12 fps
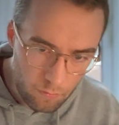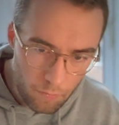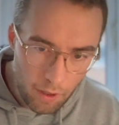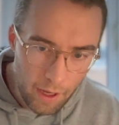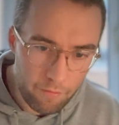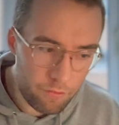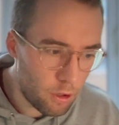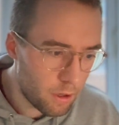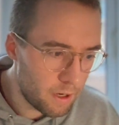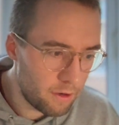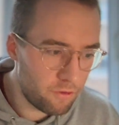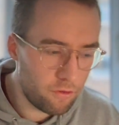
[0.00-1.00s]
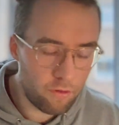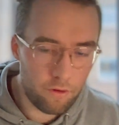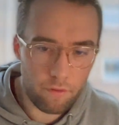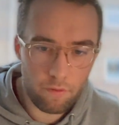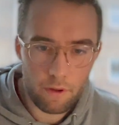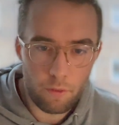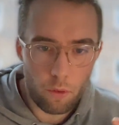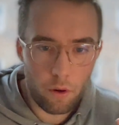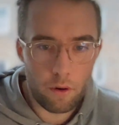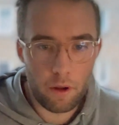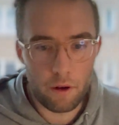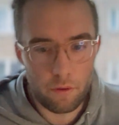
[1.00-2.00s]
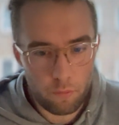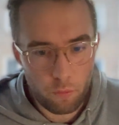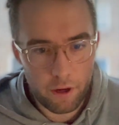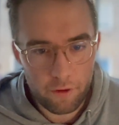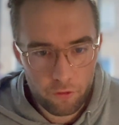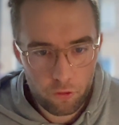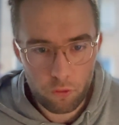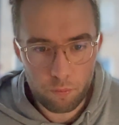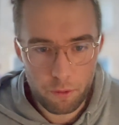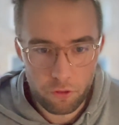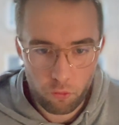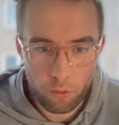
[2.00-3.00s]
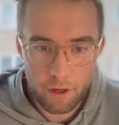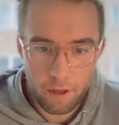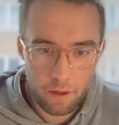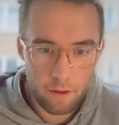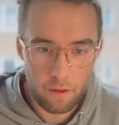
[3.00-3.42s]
have knowledge in ways to persuade